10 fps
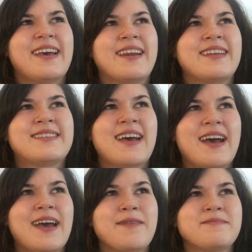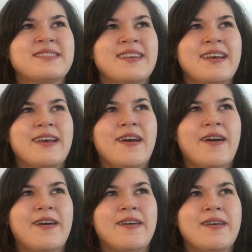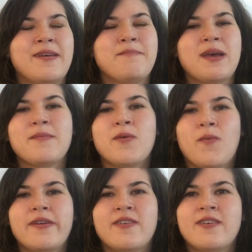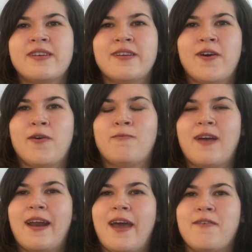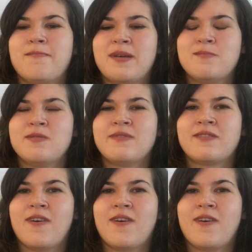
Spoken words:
And at times, it made me wonder, you know, Ron Howard made a movie